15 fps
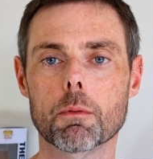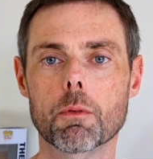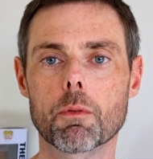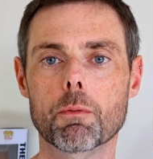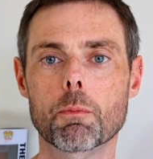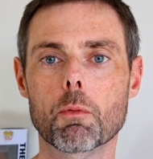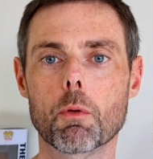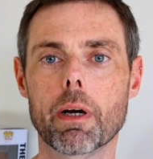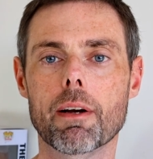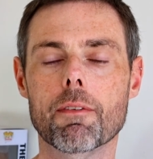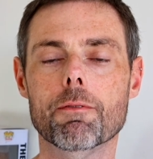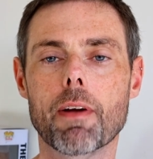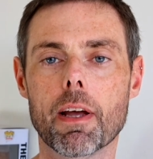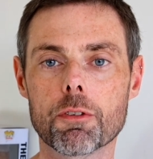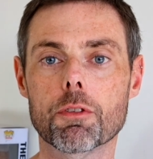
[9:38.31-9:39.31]

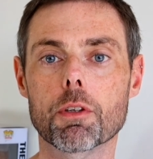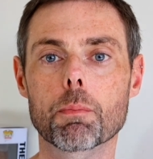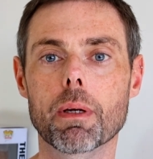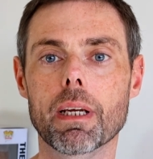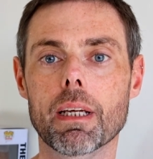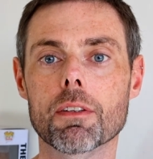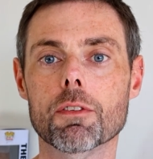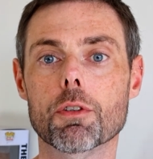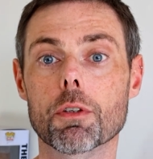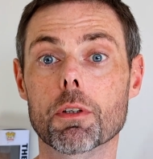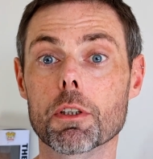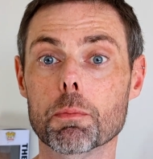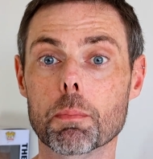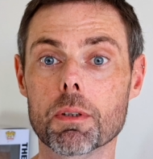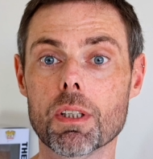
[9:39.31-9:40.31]
reinvested me into
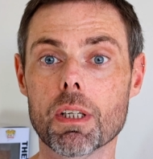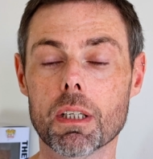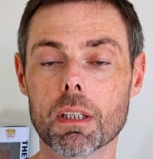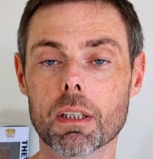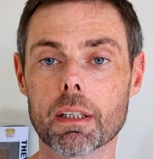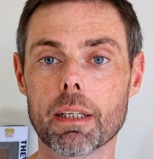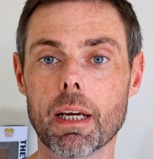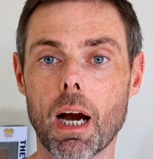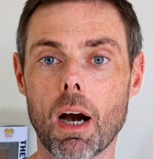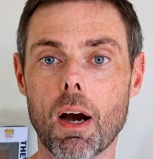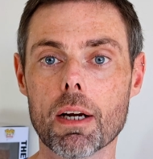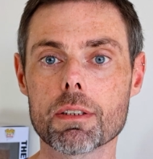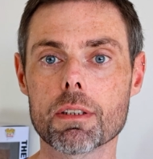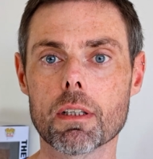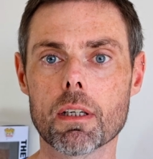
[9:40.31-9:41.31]
this particular
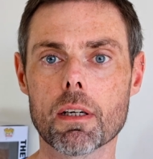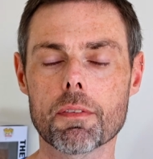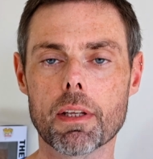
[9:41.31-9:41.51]
character,